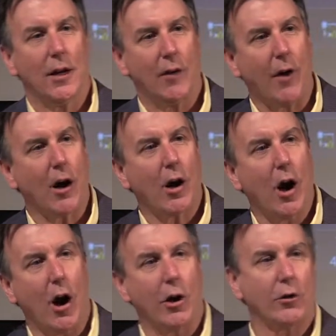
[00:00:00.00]
of our
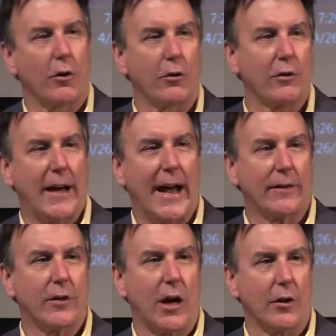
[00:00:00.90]
hard-earned
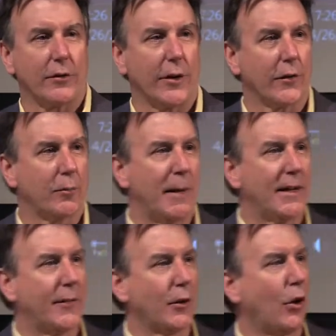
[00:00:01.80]
tax dollars that are
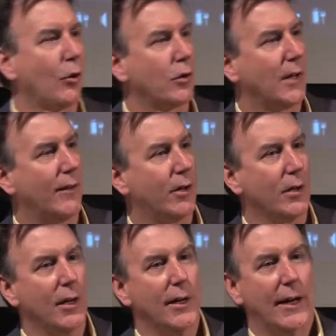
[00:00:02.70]
spent at the local level